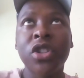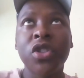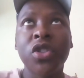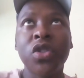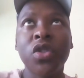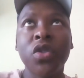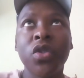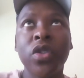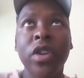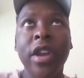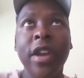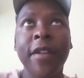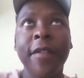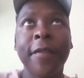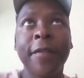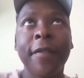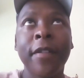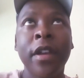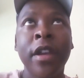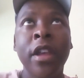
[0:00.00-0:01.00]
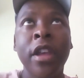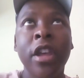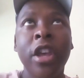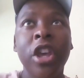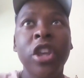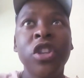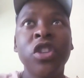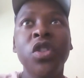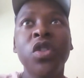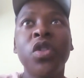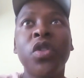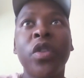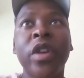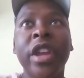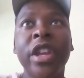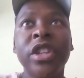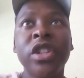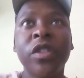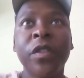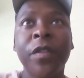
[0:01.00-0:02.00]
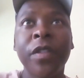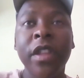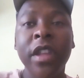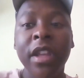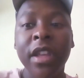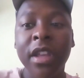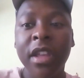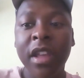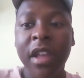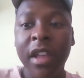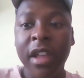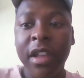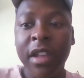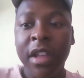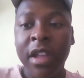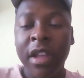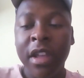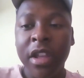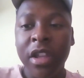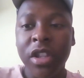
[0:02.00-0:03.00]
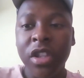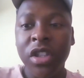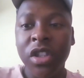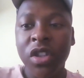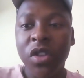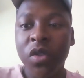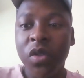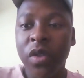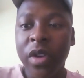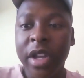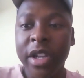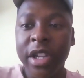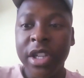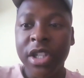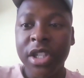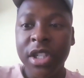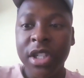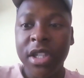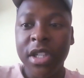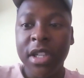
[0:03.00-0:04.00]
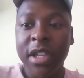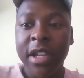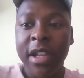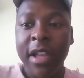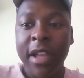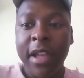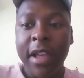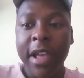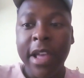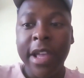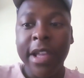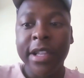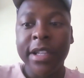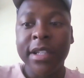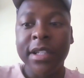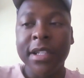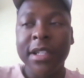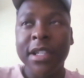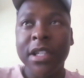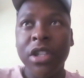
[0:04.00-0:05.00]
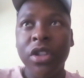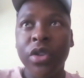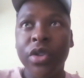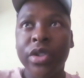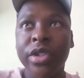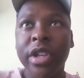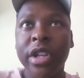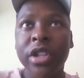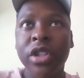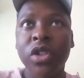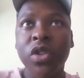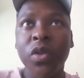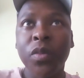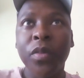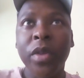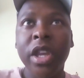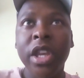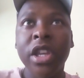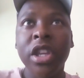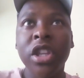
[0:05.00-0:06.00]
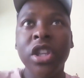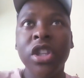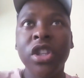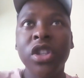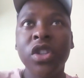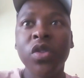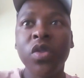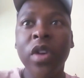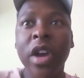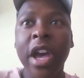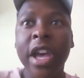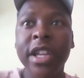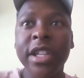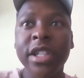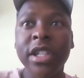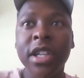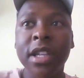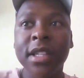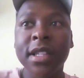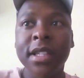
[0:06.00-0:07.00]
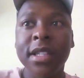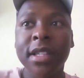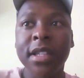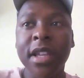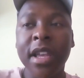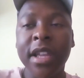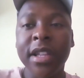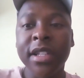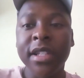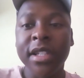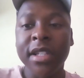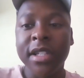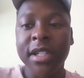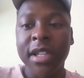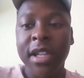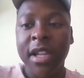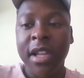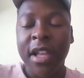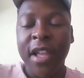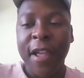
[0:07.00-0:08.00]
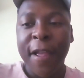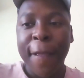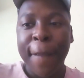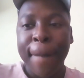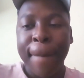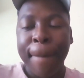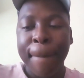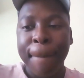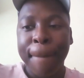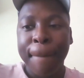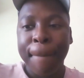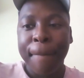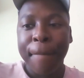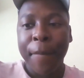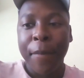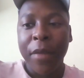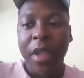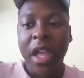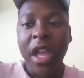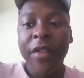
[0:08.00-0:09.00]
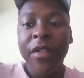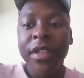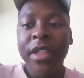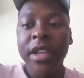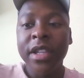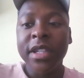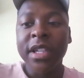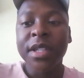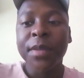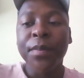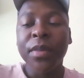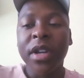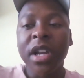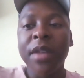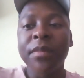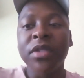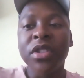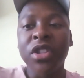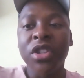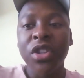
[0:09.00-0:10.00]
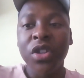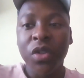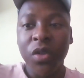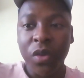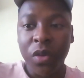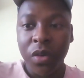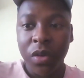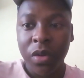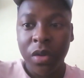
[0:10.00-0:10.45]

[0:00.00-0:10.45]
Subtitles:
to have a new range of thinking, new energy, and you start to make new ideas, and everything just becomes new.